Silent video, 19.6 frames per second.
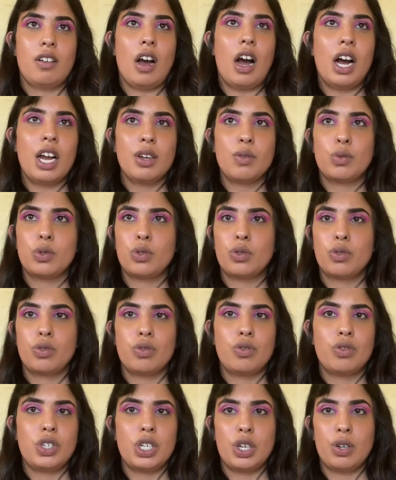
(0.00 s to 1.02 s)
I will
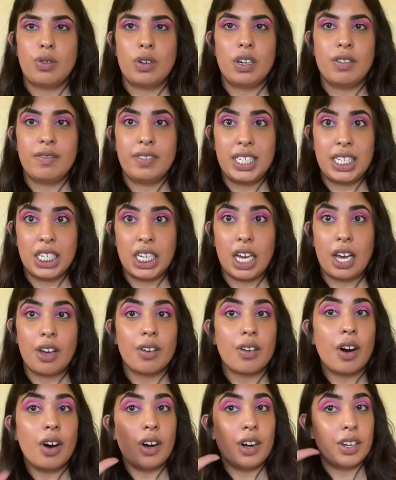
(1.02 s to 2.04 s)
do a
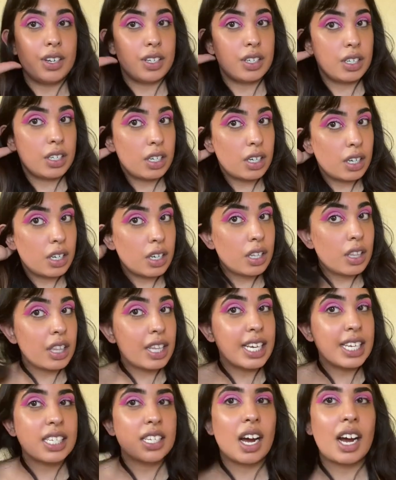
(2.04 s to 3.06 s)
video on
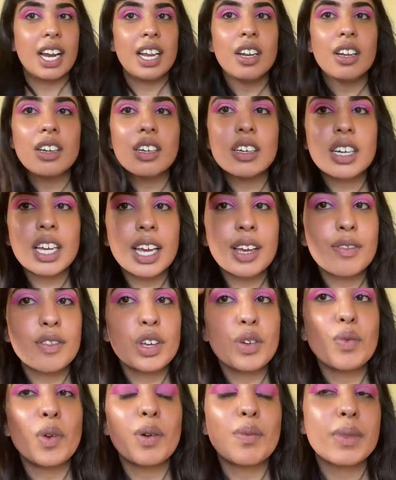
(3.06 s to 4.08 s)
this eye look if
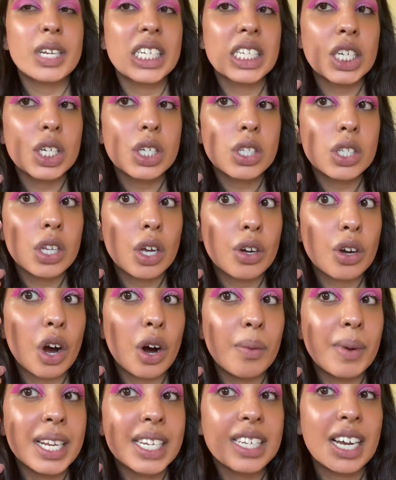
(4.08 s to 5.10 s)
you want me to, so
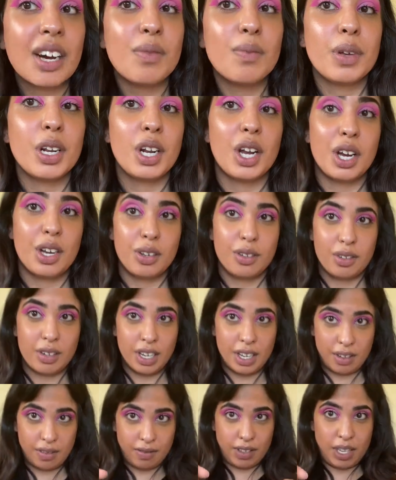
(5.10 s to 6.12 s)
comment down below
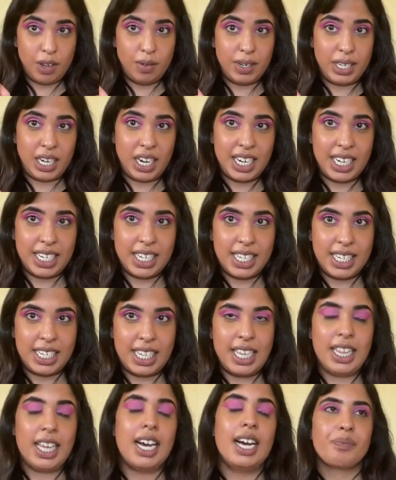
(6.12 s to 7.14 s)
if you would like to
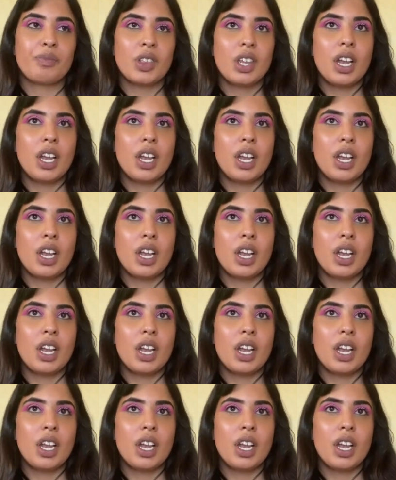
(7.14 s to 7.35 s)
see that.